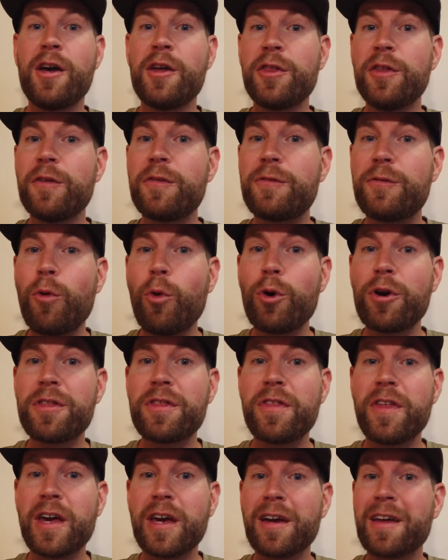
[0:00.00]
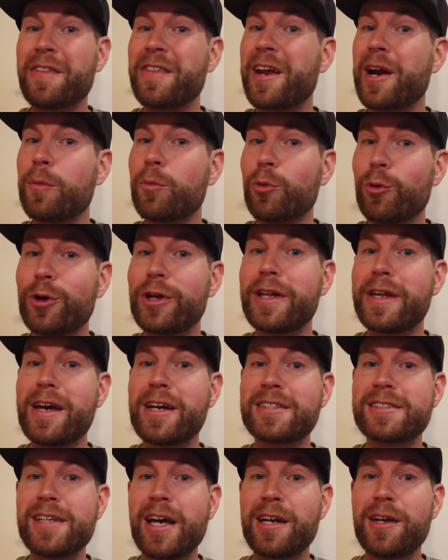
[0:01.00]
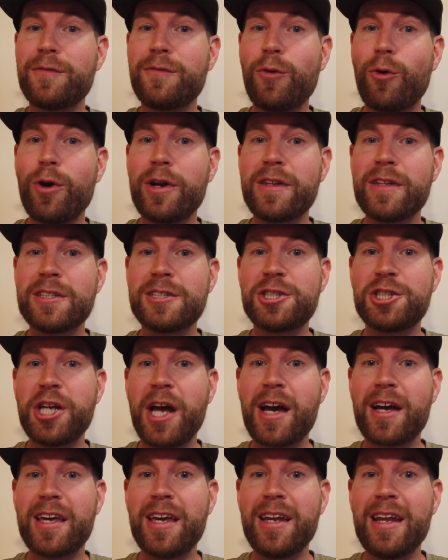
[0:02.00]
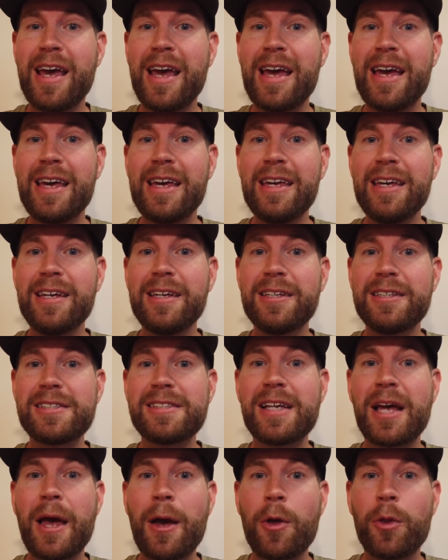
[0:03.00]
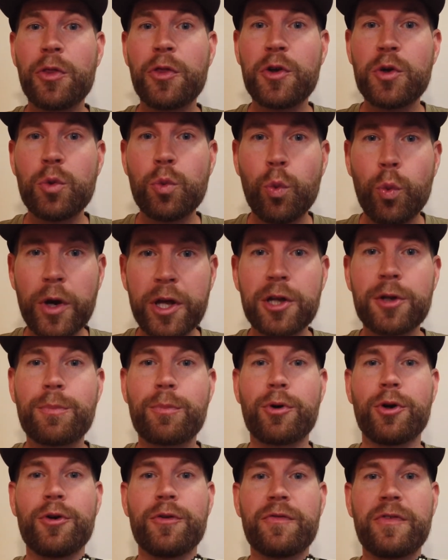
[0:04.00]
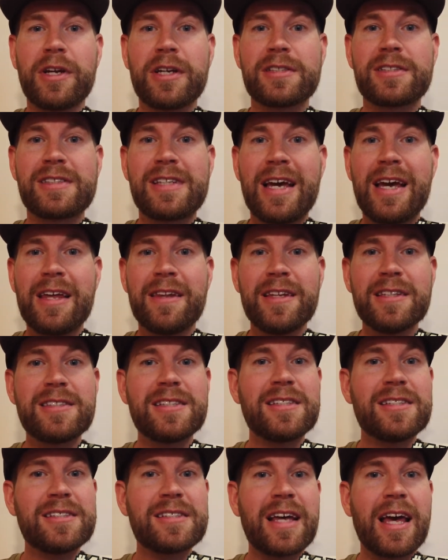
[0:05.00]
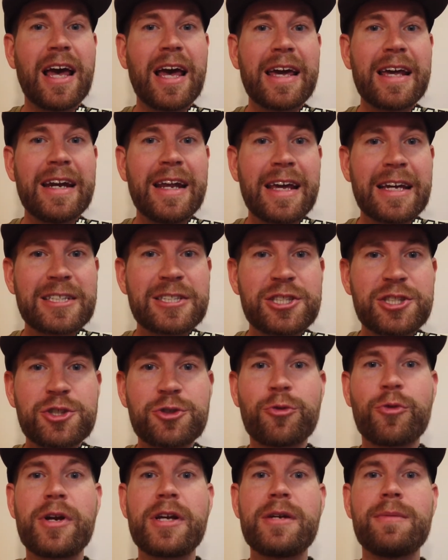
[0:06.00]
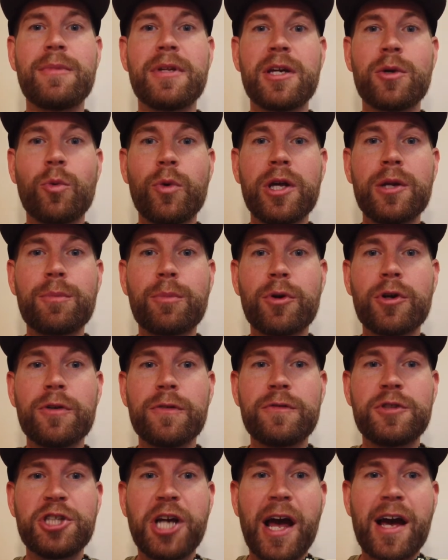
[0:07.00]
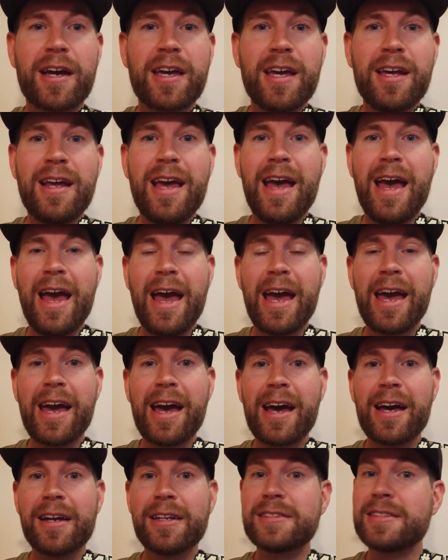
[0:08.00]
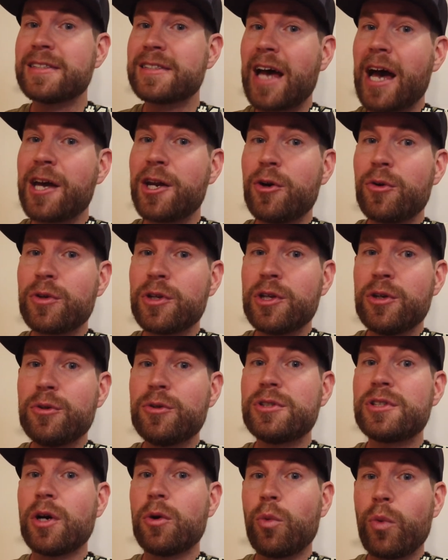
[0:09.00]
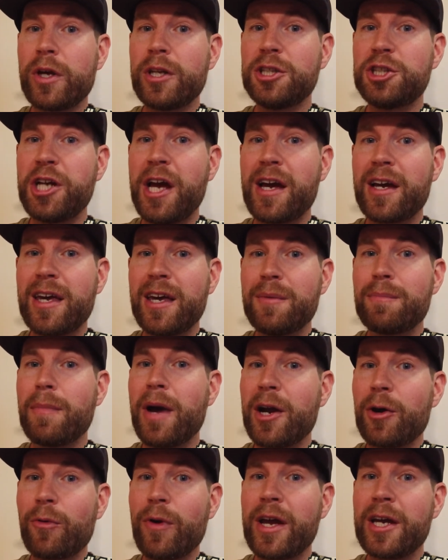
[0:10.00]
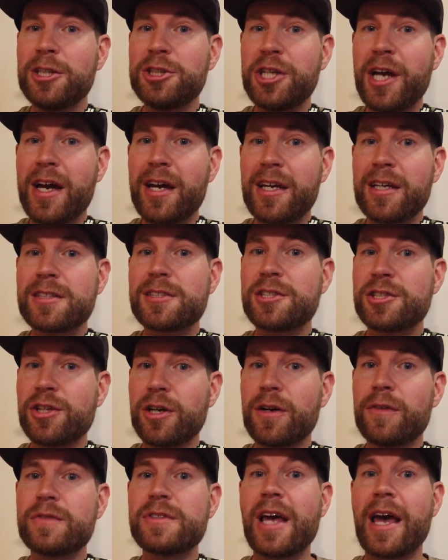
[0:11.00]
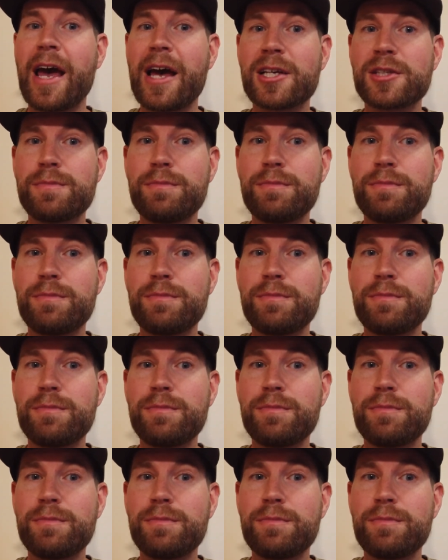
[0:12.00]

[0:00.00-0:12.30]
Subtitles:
The fourth thing that I'm really excited for in this jacket is the windproofness. This is an extremely windproof jacket, and since I don't use a wind jacket, my rain jacket serves as